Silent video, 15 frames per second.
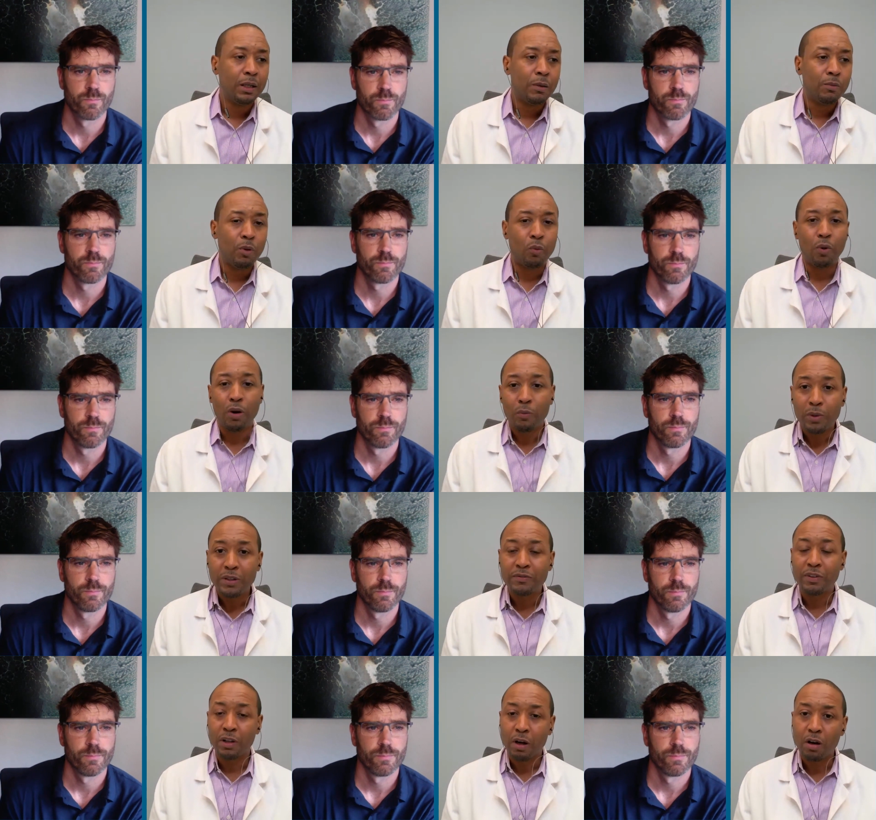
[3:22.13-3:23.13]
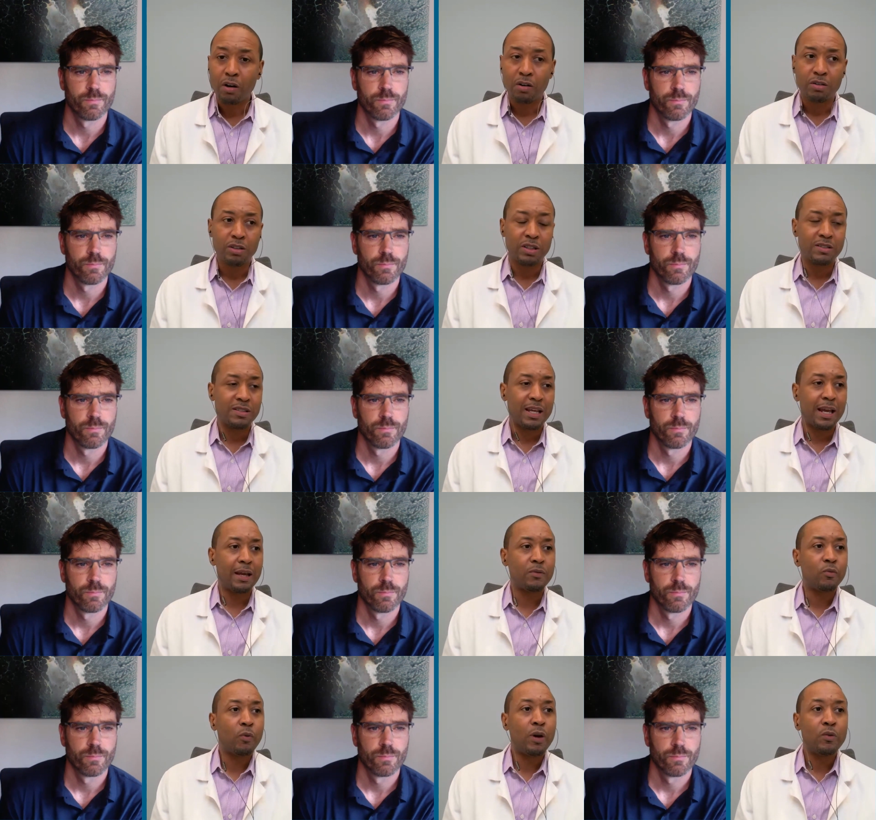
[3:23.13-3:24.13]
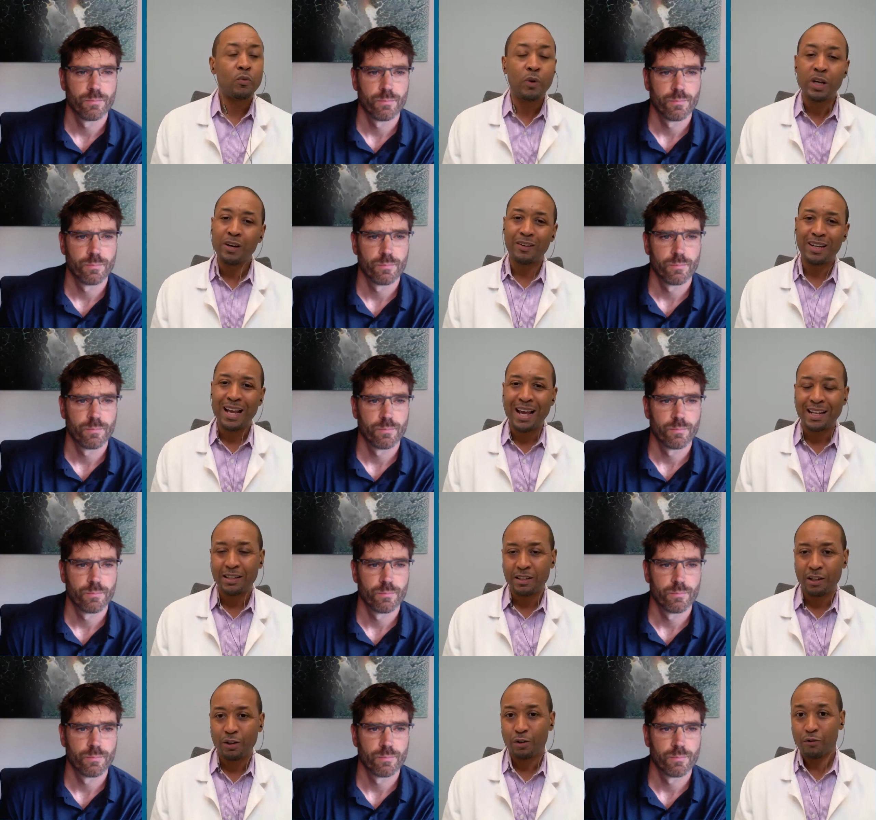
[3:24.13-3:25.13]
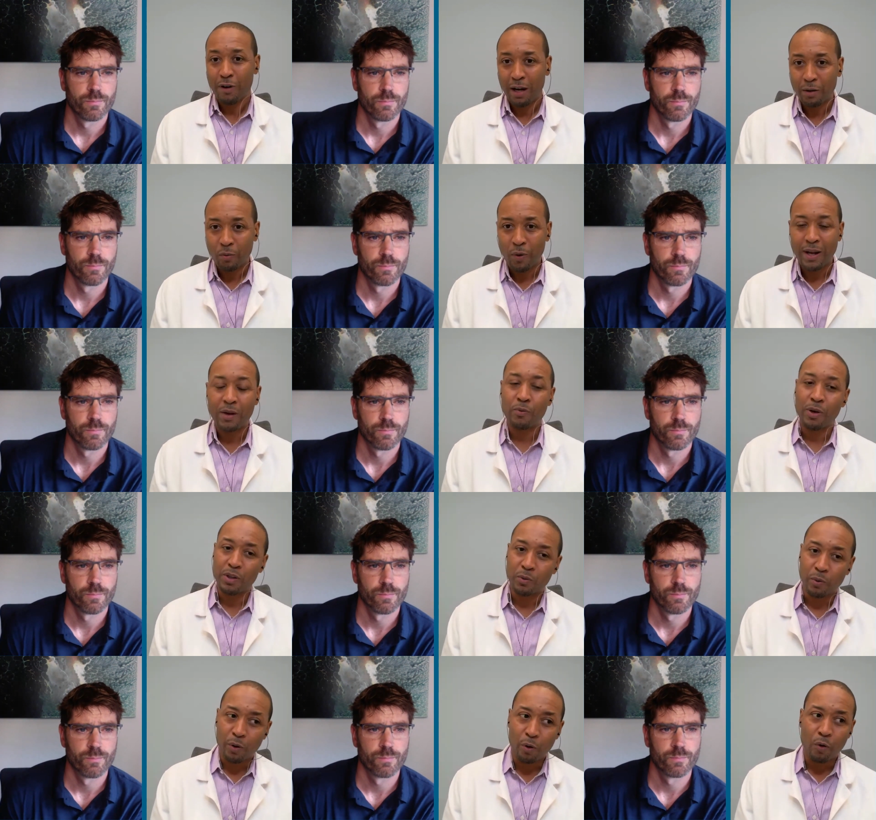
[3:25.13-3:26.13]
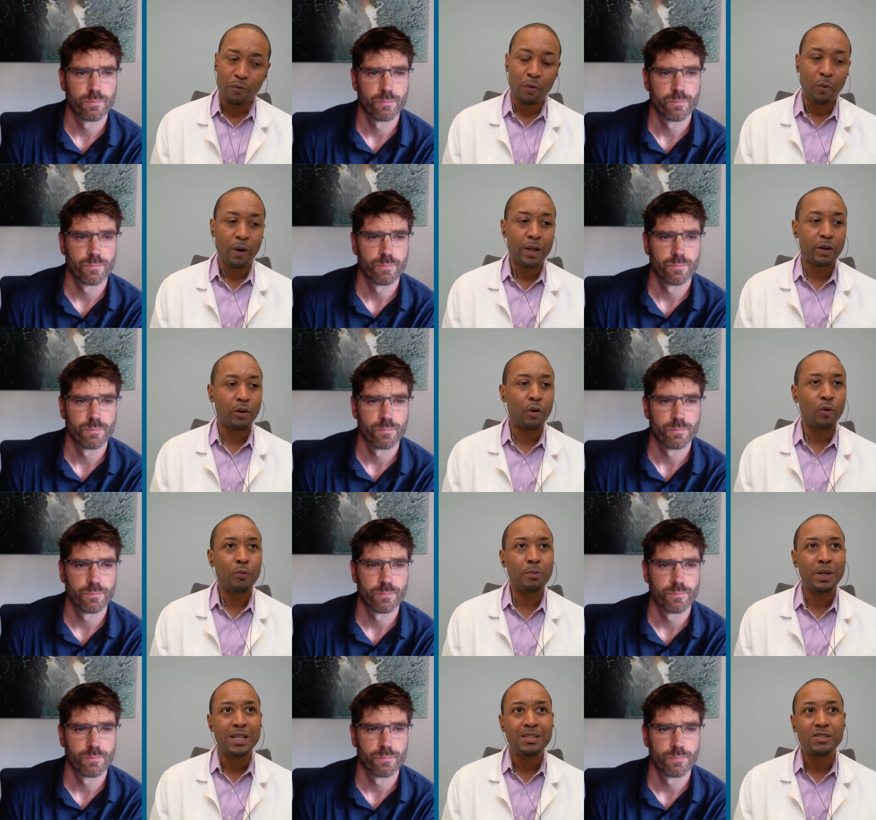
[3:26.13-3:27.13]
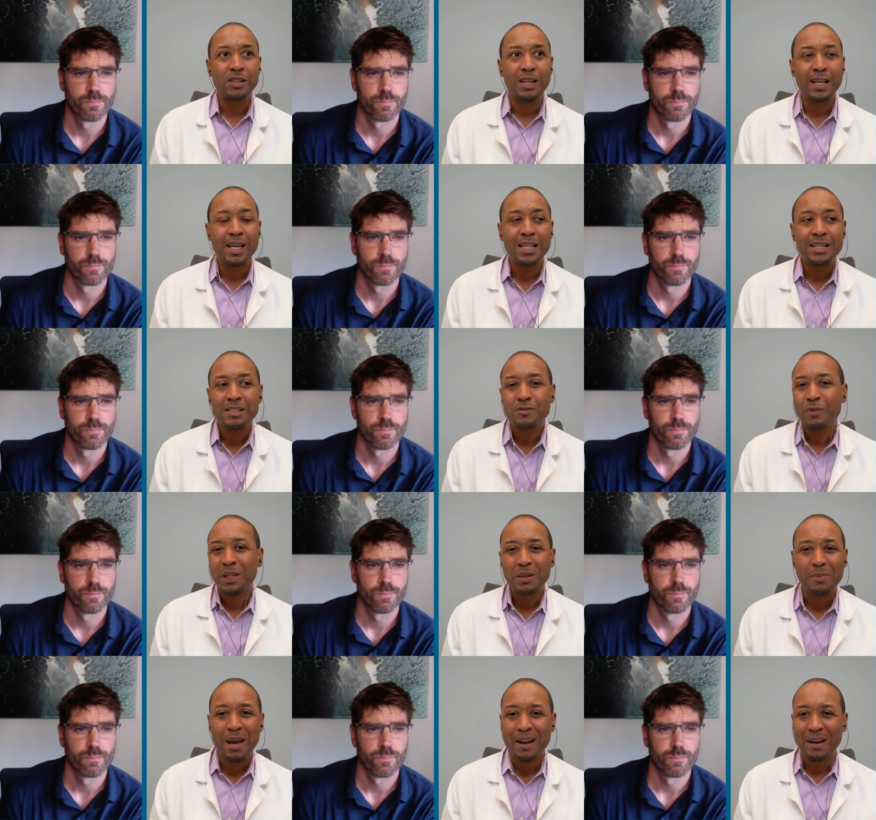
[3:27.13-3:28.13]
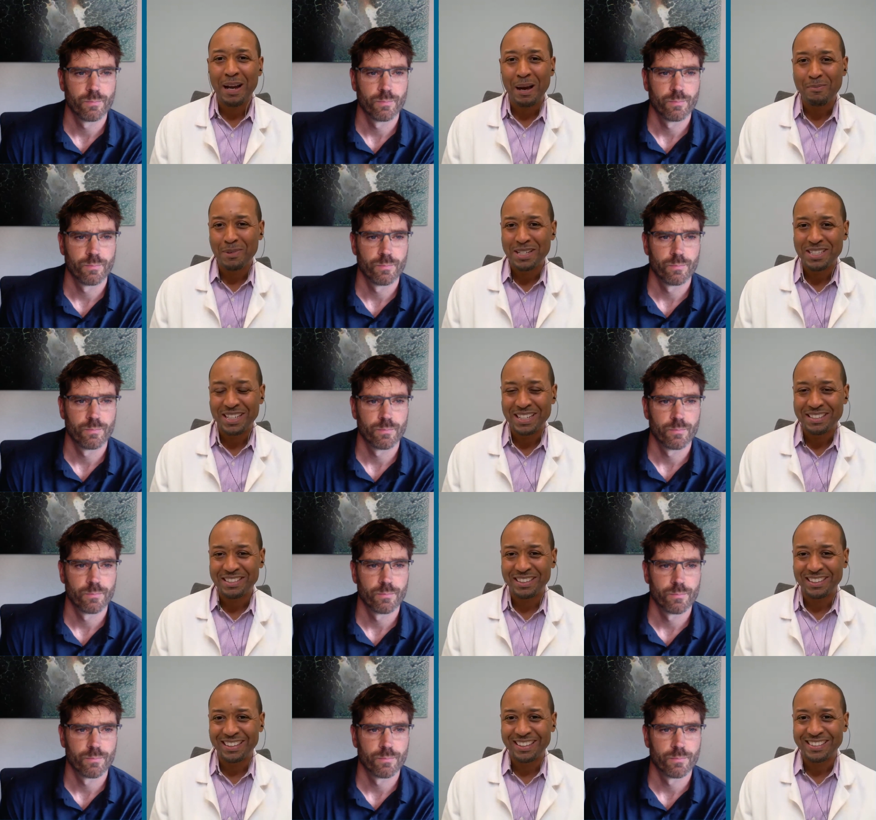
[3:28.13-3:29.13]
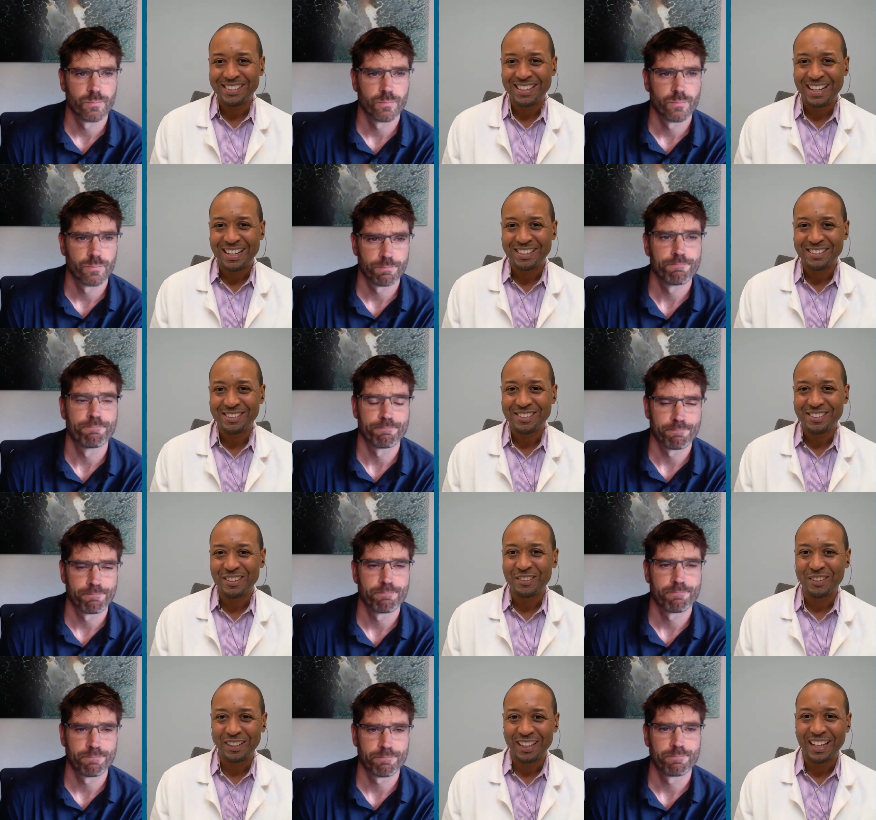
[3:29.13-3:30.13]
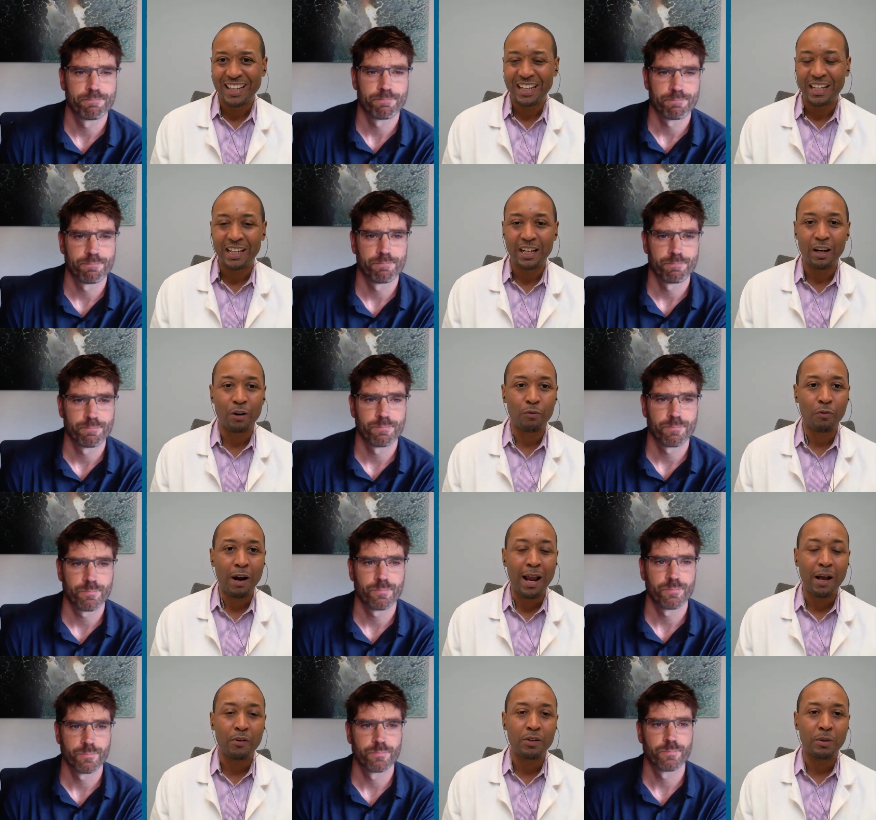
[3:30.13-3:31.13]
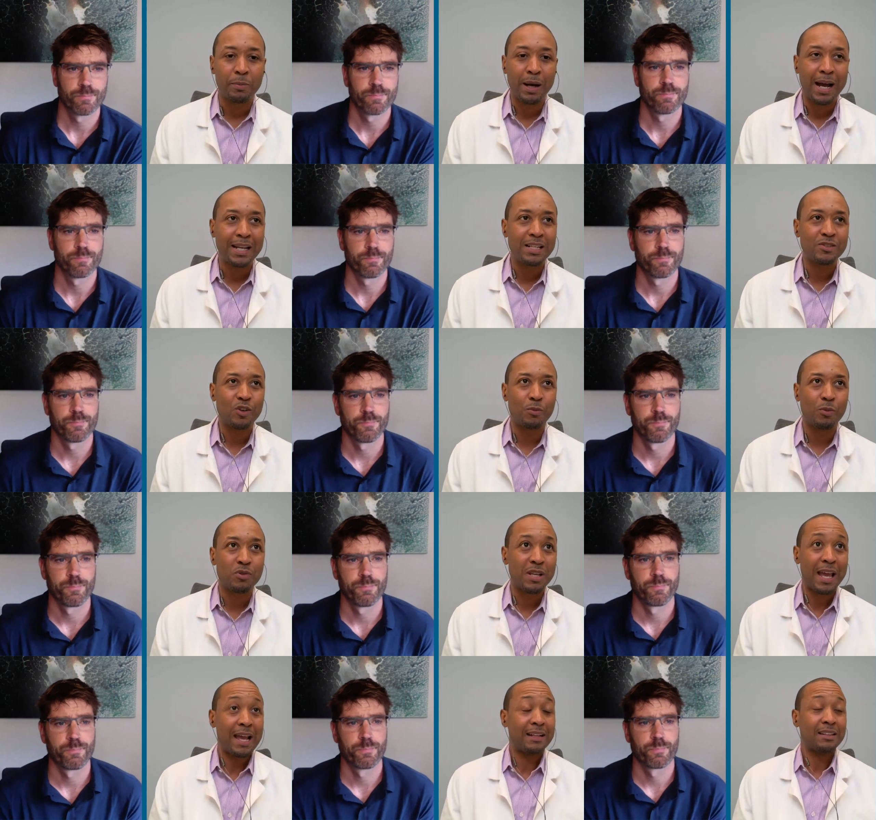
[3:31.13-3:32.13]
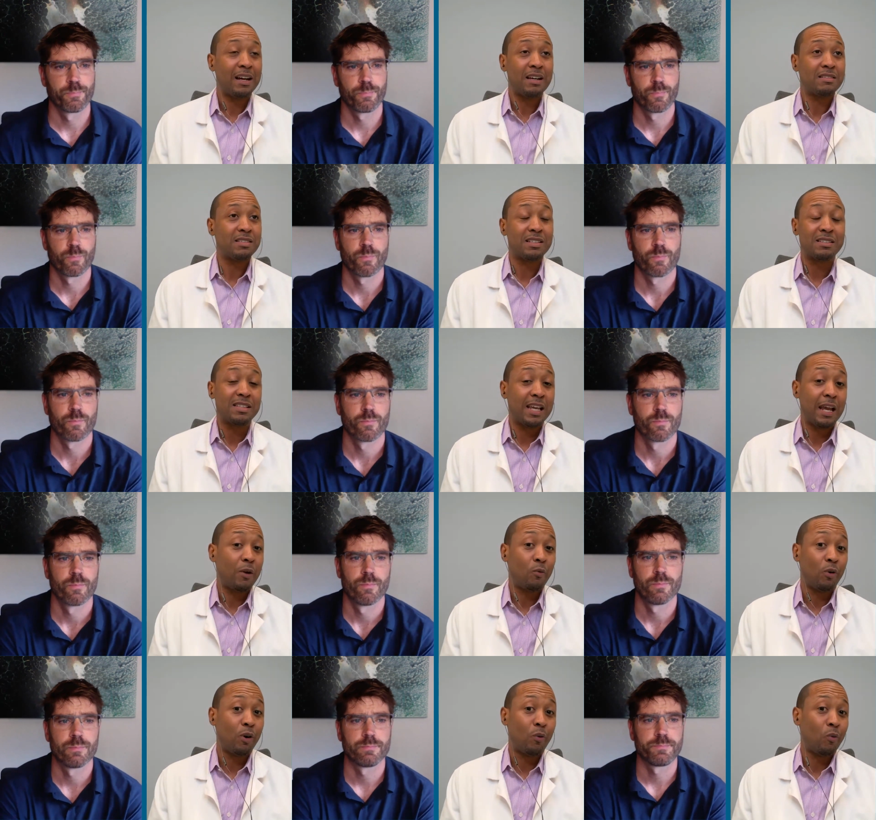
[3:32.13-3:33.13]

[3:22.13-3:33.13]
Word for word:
Speaker 1: But what we've learned is that when we are not at the correct weight, whether we're overweight or obese, it doesn't really matter how much insulin is kind of circulating around. The body's almost agnostic, saying, well,